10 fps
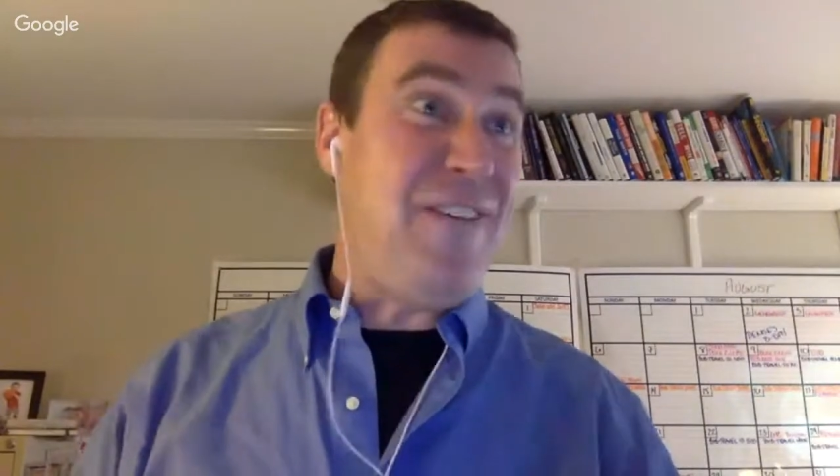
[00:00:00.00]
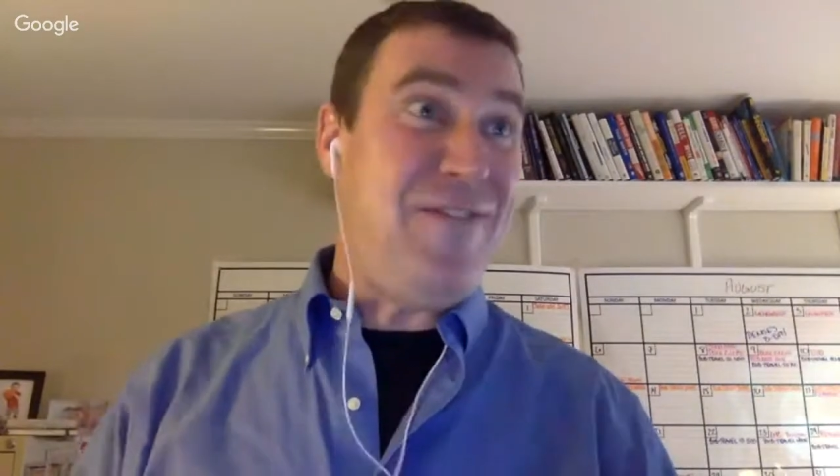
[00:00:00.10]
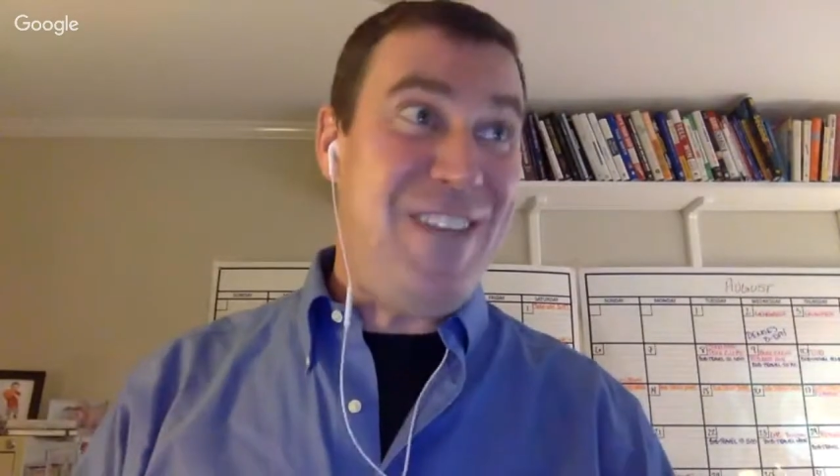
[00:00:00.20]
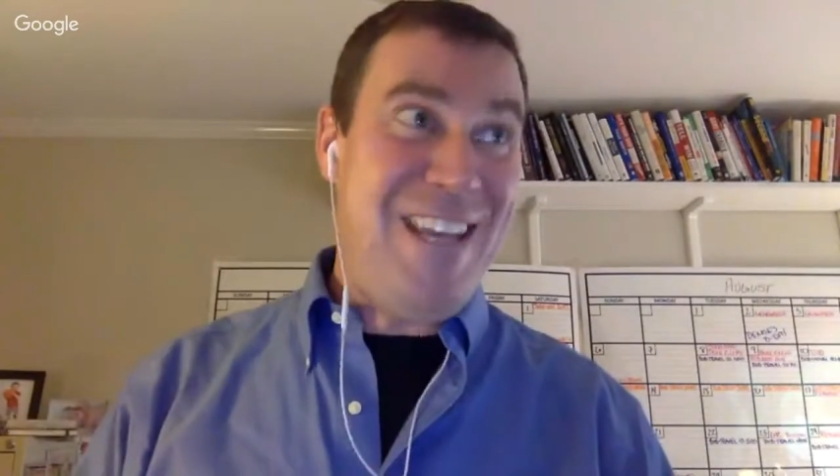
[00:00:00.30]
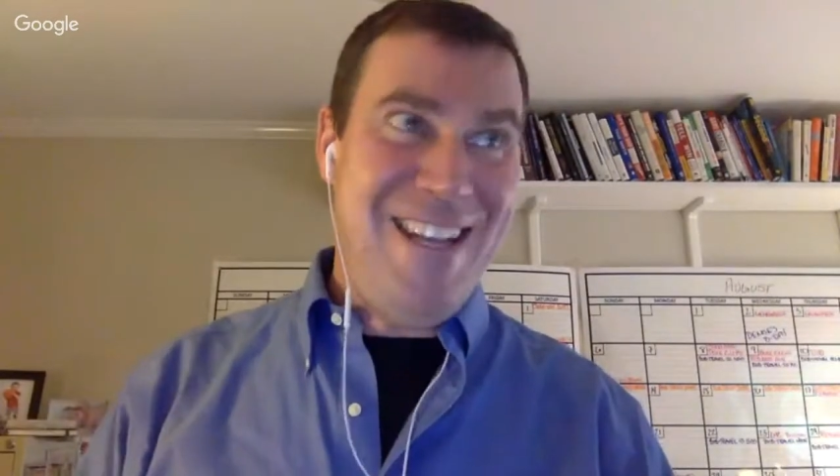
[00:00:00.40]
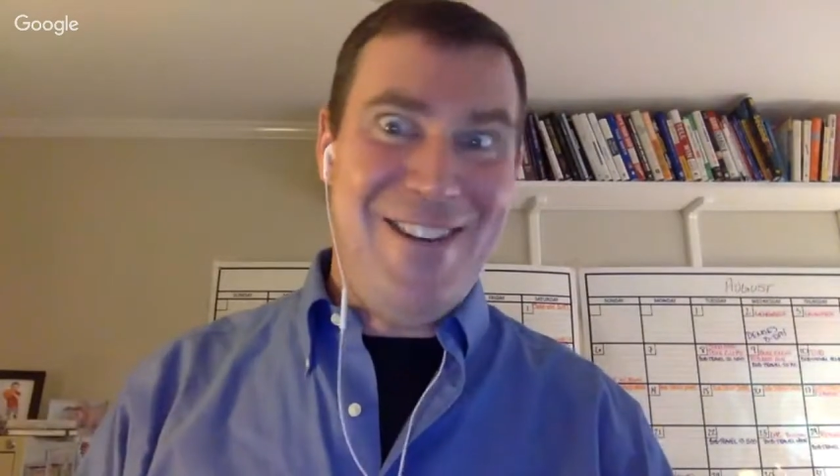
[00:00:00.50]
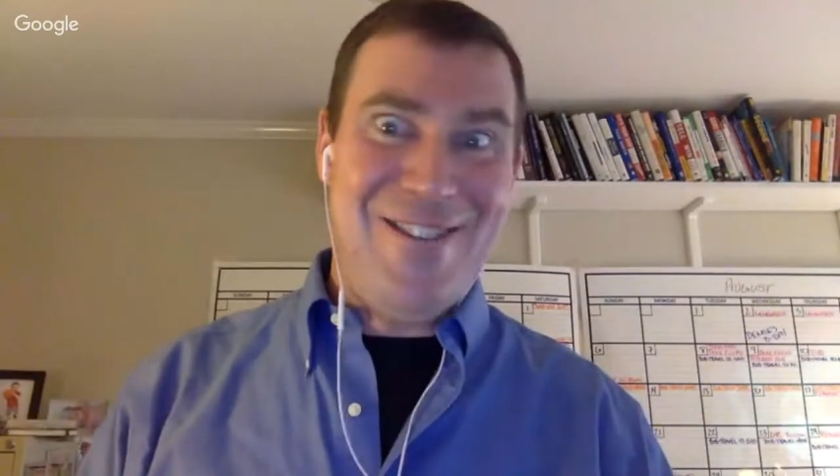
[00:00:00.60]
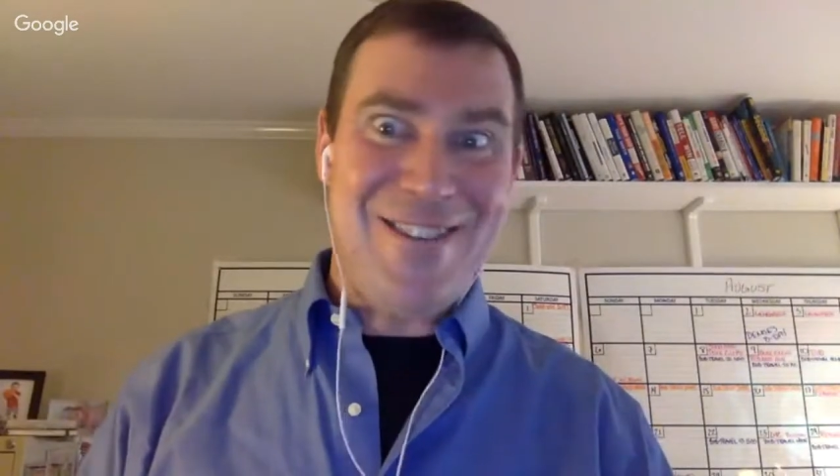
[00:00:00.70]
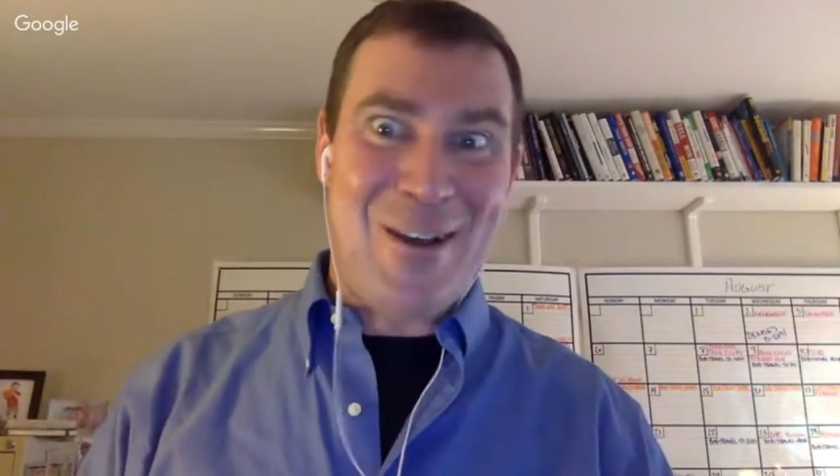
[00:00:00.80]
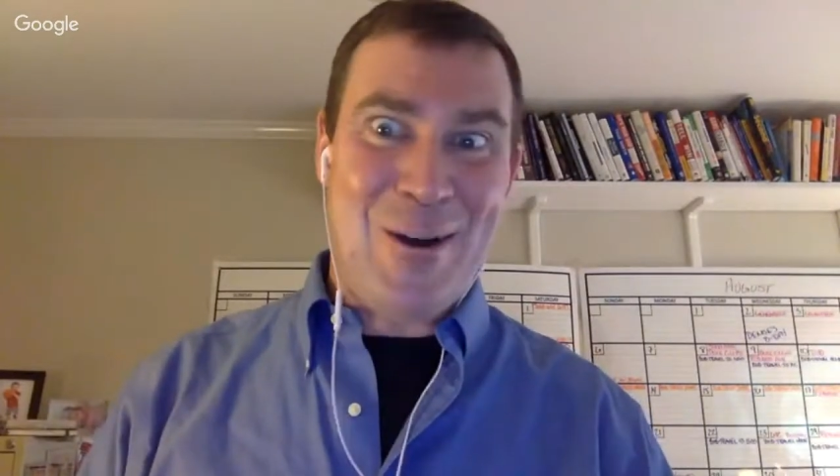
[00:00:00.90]
15
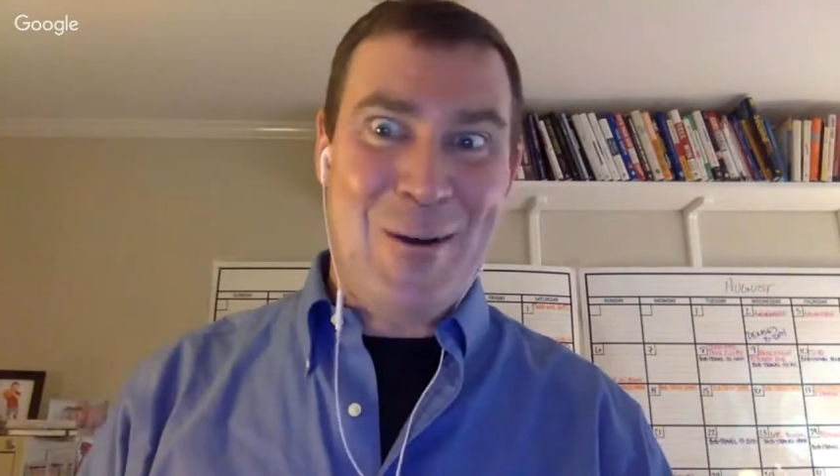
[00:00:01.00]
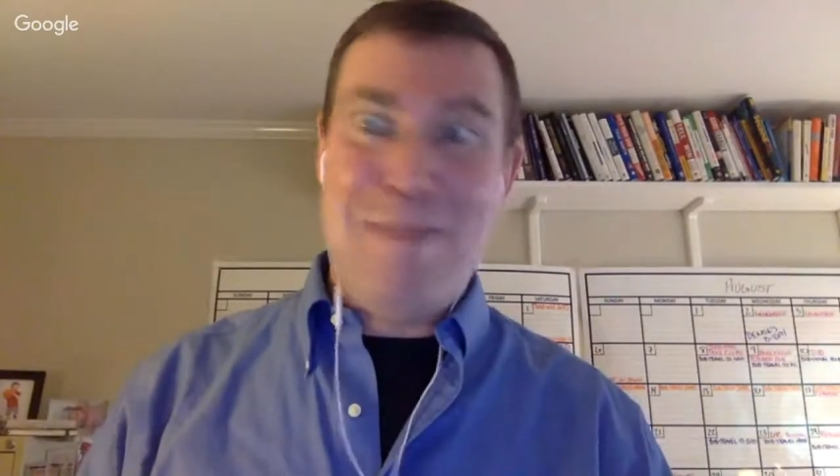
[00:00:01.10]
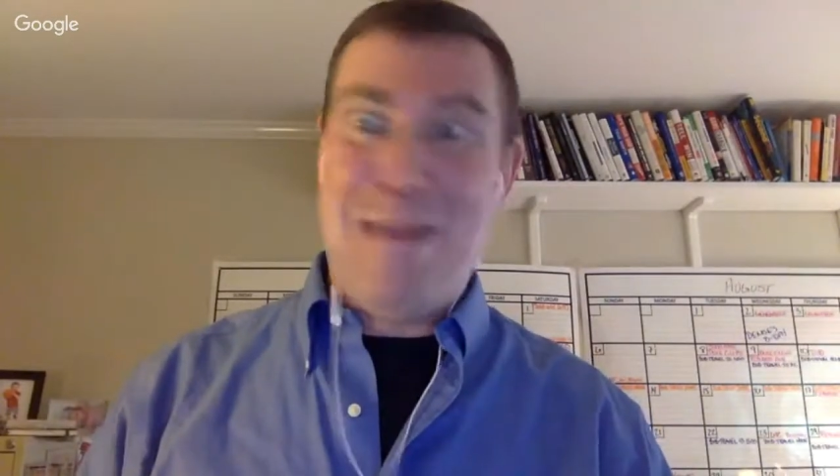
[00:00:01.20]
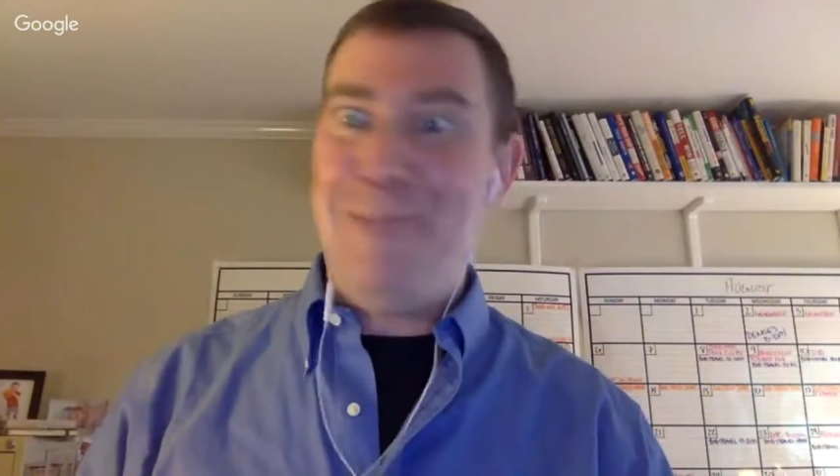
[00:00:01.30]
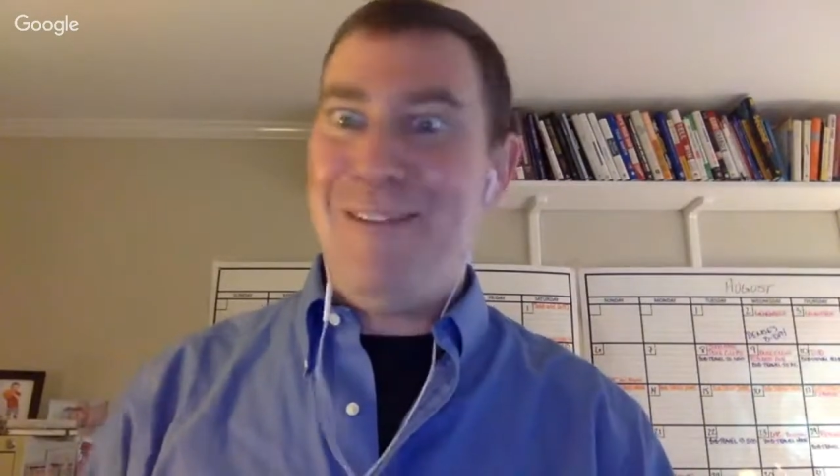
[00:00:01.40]
years ago, maybe